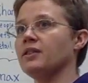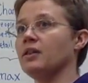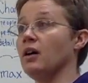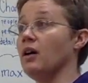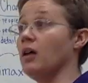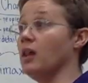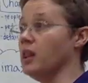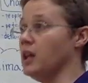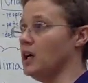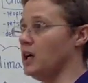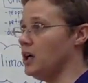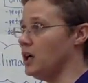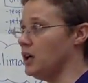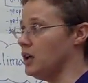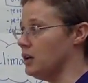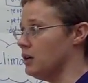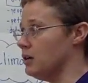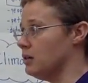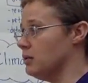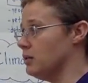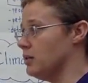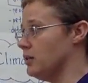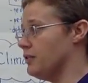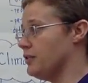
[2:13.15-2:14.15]

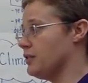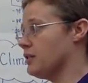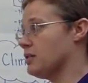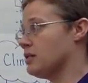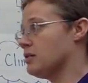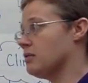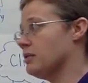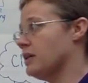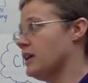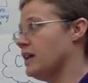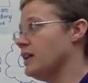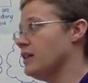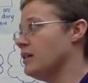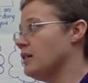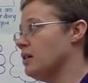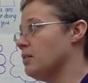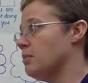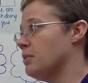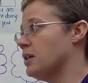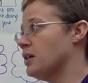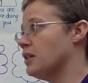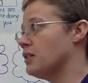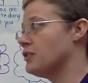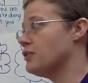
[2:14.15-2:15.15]
Although, if you're going to write a
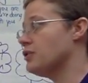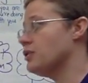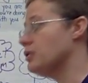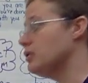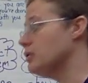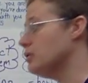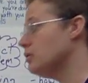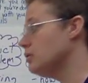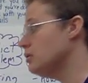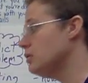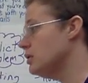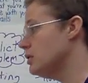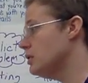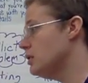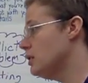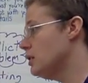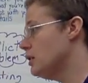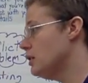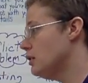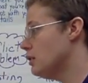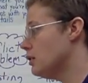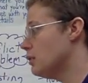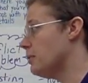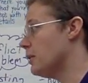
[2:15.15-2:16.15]
part 2
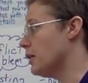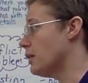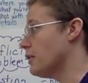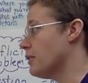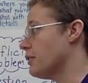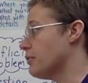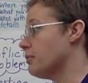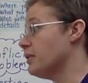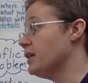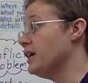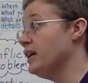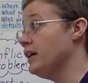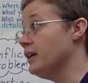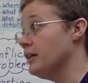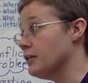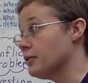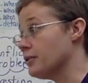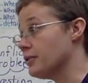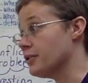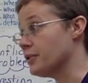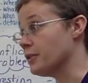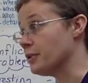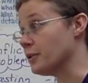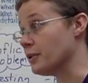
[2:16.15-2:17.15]
or part 3 to your
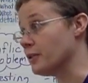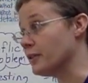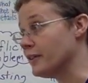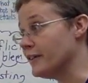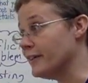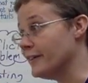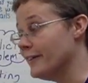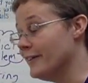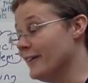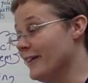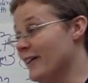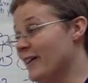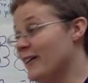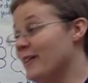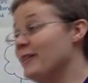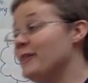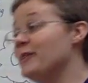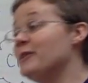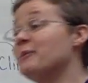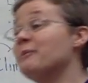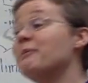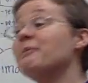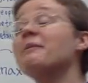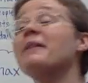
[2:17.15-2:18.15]
story,
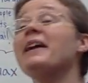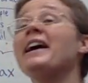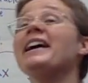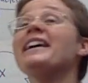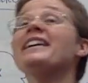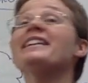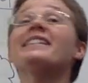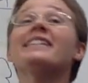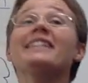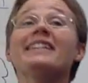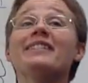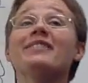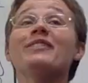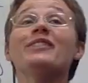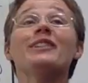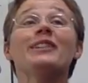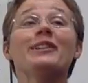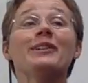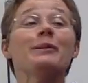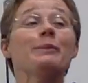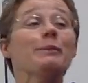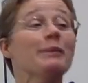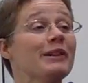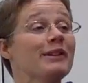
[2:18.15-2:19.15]
you might leave a
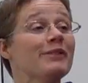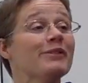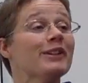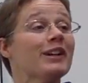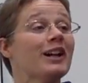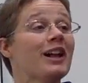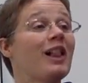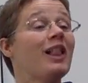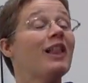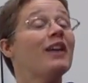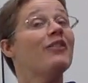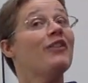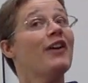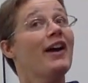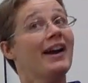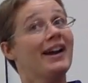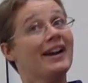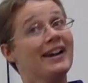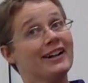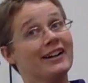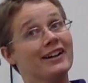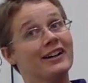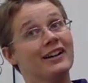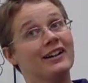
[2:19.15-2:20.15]
little bit of a
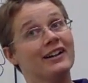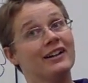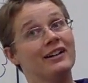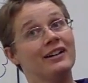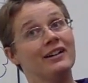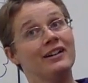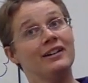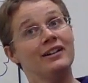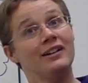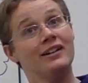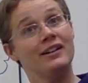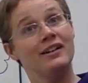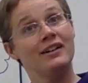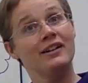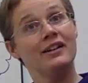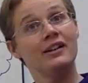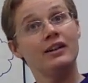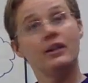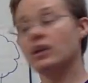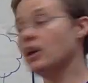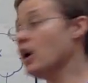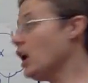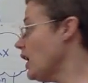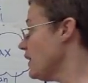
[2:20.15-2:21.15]
cliffhanger,
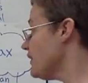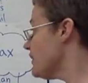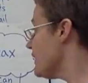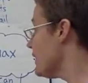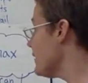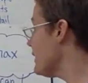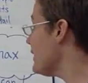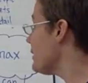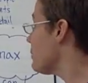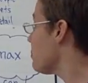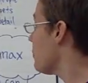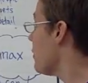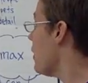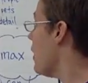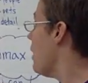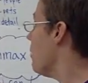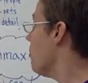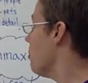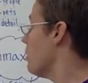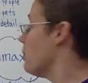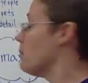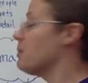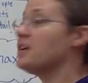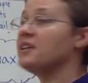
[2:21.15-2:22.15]
not to this
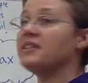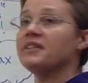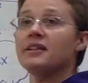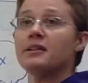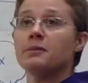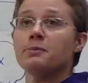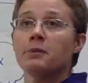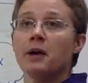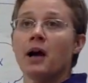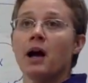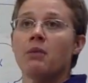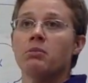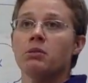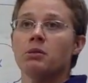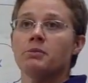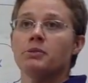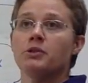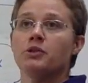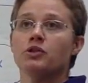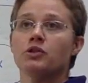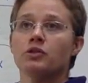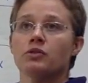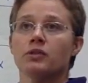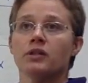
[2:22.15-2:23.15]
problem, because this problem you
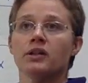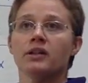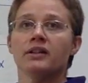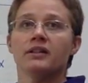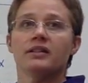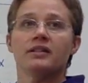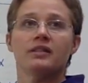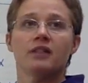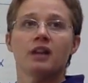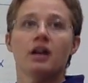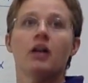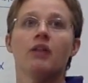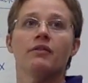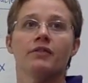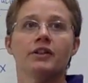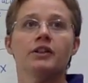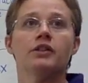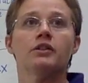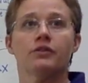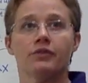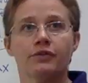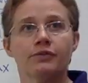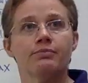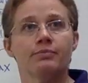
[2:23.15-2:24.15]
should really solve in
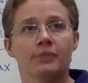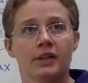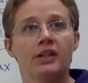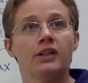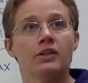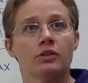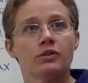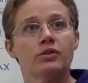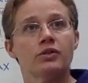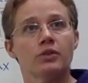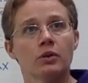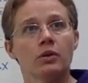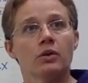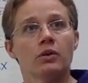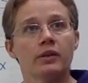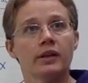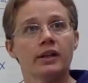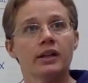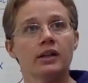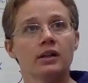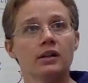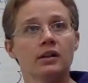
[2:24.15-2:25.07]
your story.